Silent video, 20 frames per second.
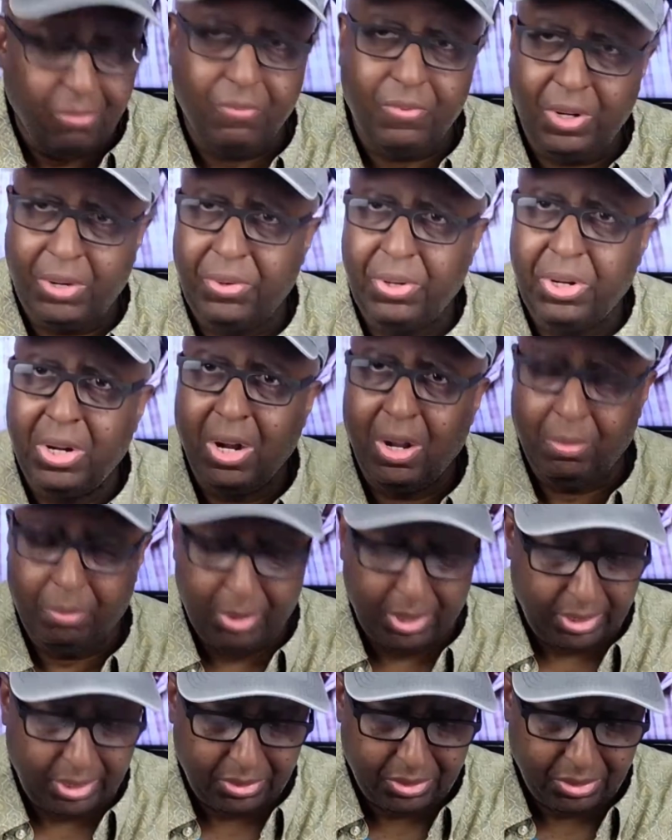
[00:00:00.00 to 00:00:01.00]
Very
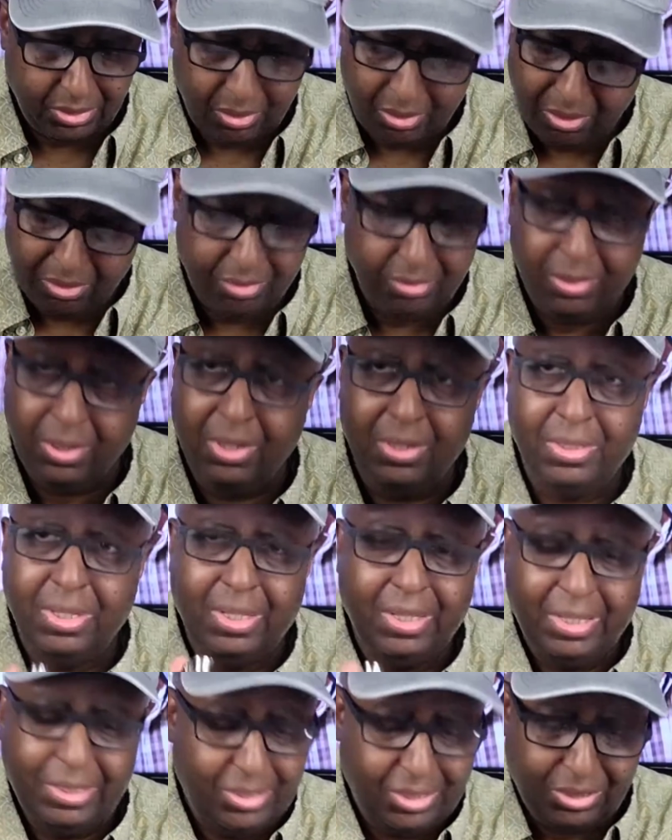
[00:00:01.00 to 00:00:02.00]
complex. Oh,
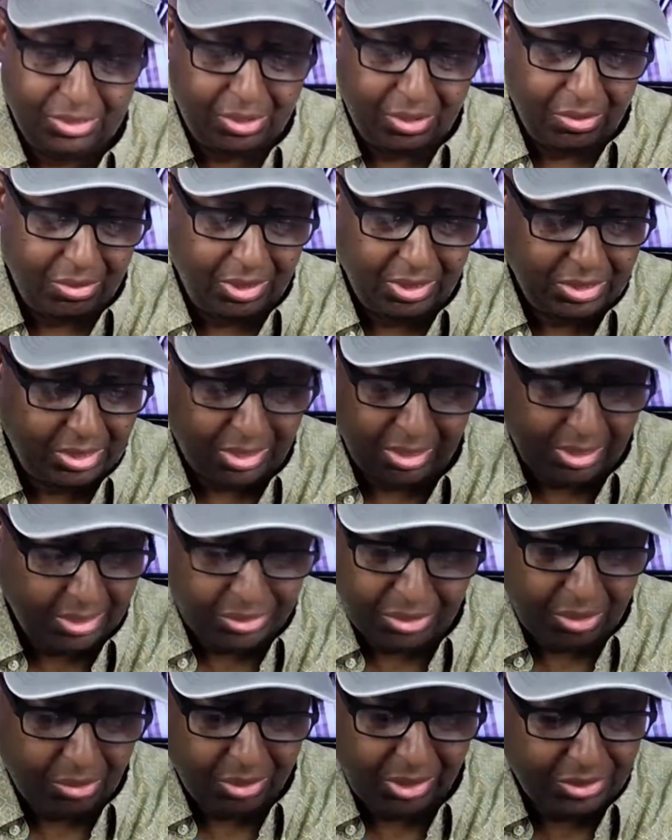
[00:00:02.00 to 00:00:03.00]
let's just go. Let's
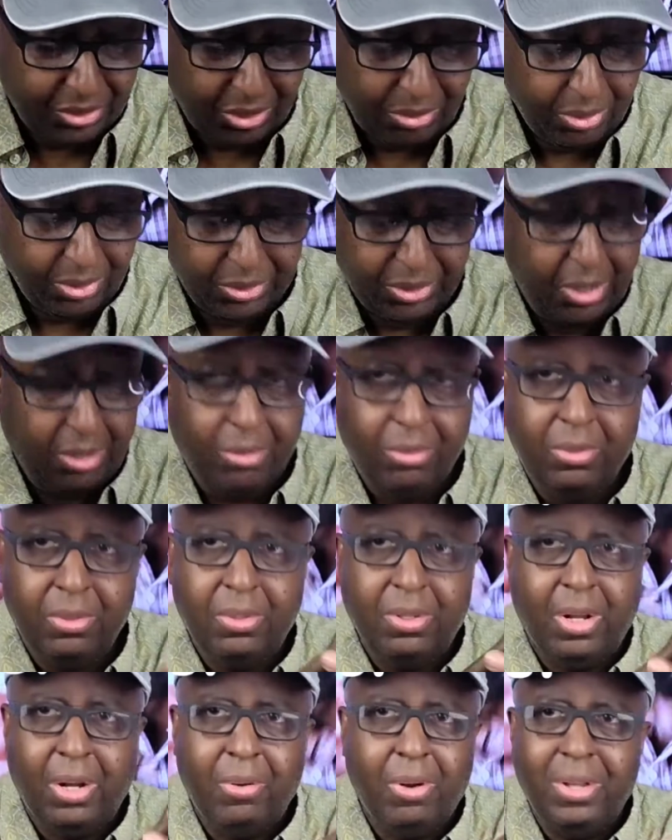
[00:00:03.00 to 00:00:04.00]
go. Let's go. Let's go.
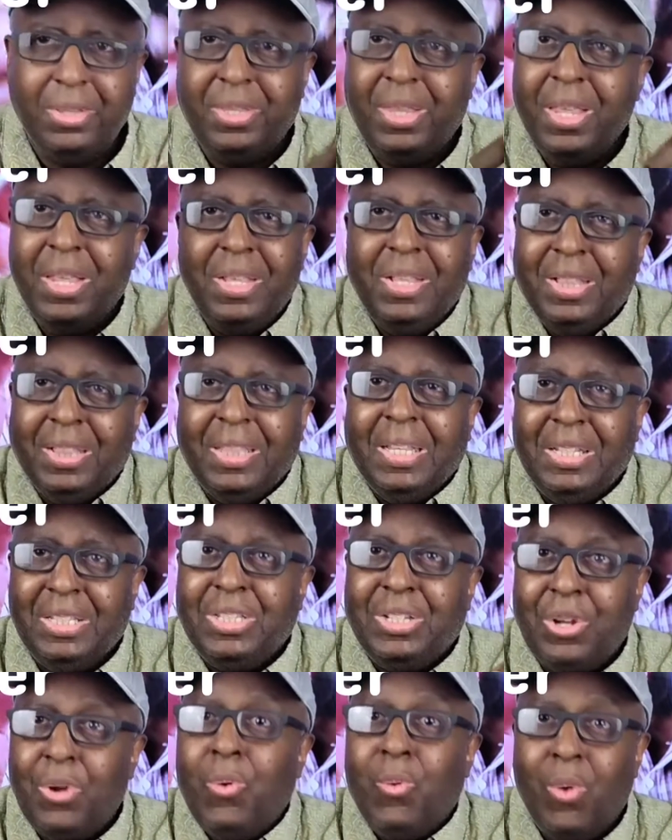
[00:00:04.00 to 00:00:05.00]
Let's
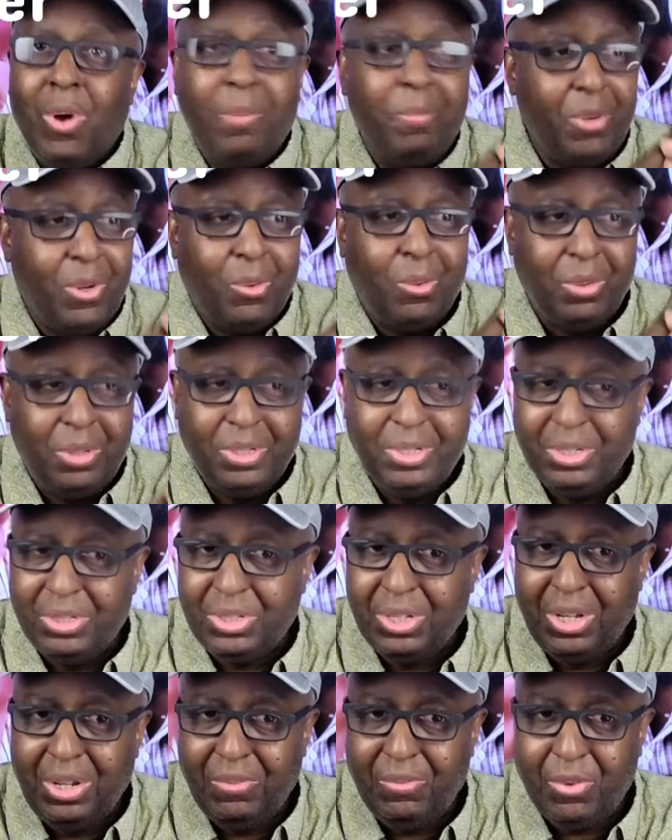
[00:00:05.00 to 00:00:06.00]
go. I've been holding this
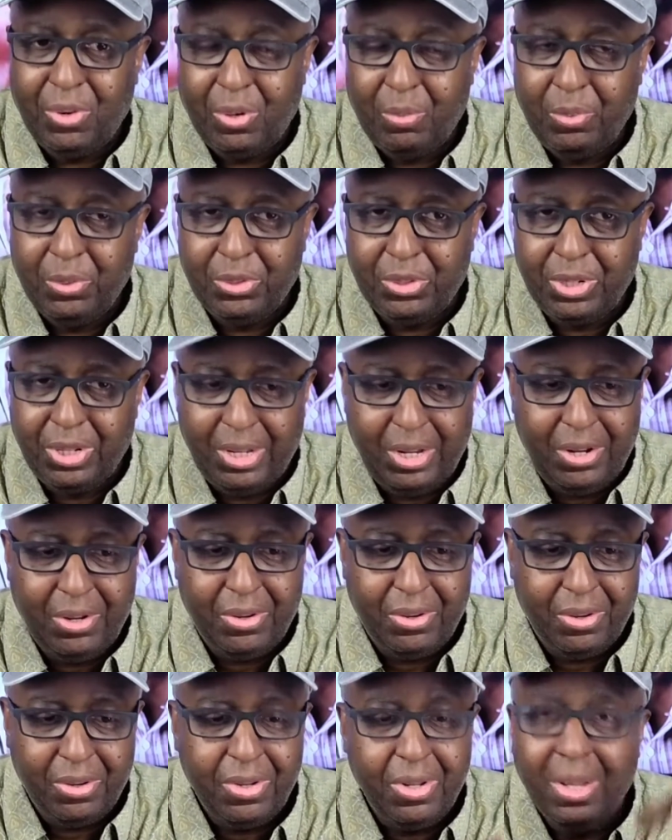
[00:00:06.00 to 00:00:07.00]
thing for almost a
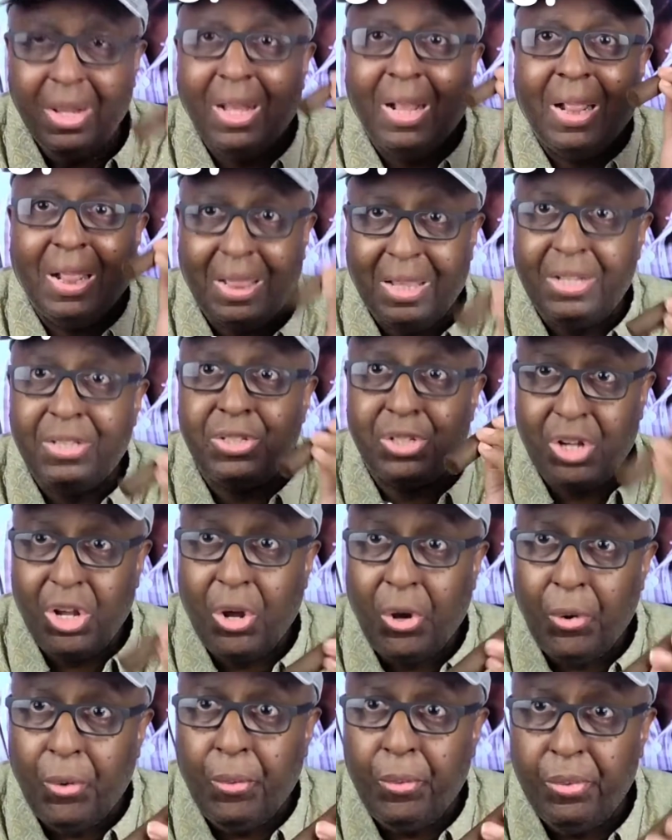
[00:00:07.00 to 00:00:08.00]
year. Let's
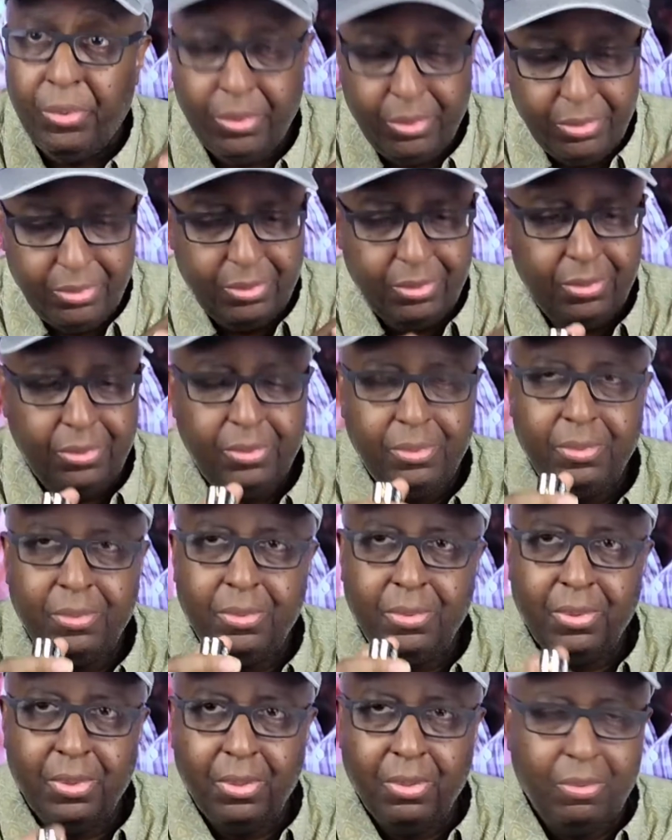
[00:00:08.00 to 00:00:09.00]
go.
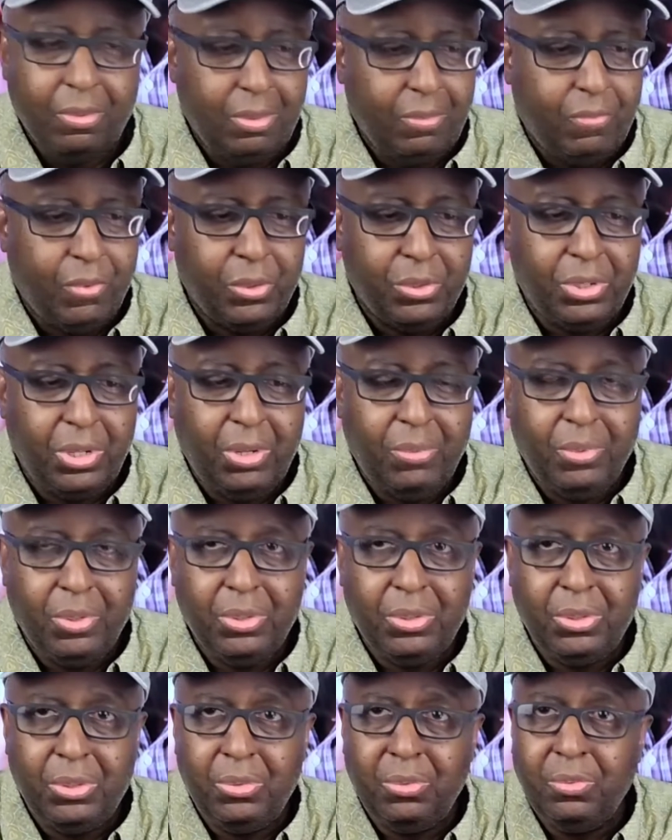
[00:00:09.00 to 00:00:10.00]
First thing you want
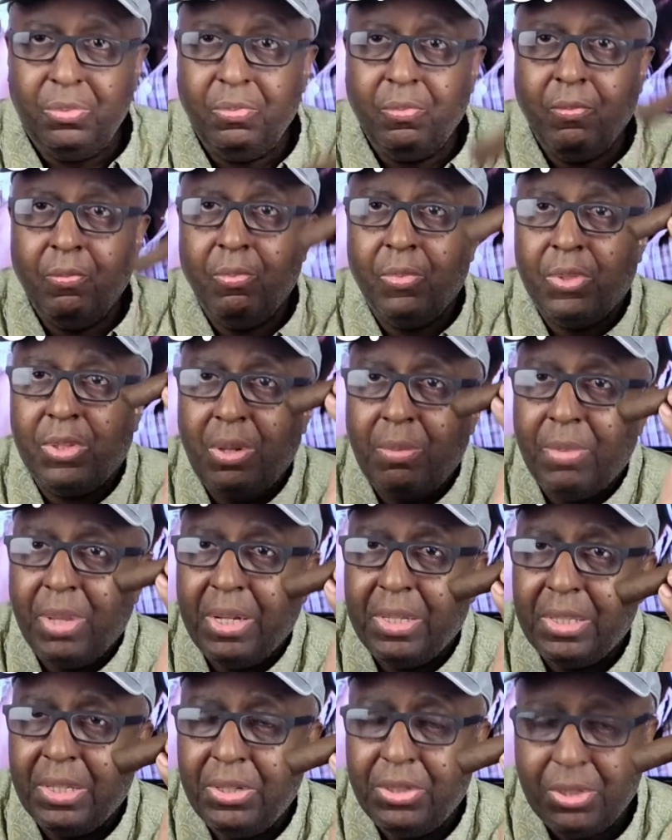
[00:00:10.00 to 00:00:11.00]
to do, something
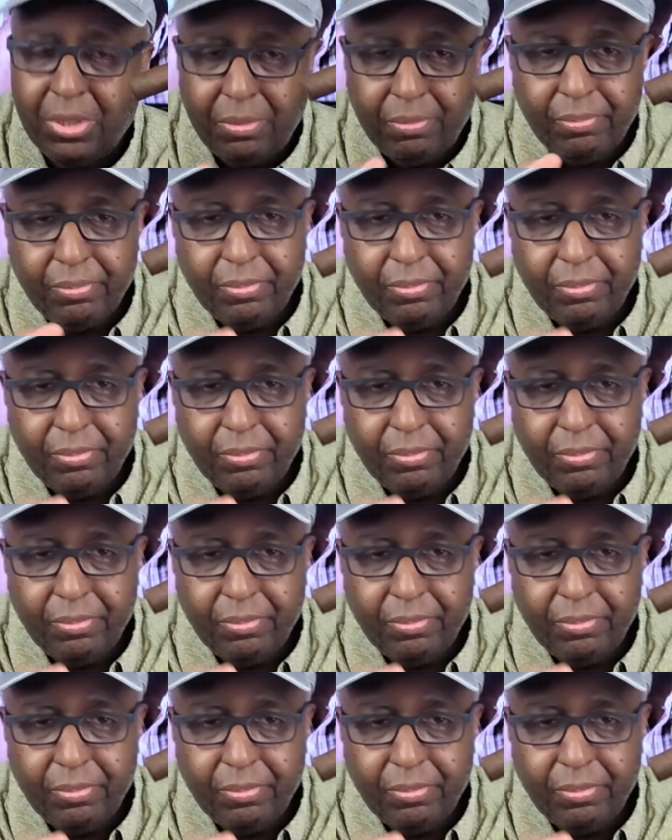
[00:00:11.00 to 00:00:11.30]
like this,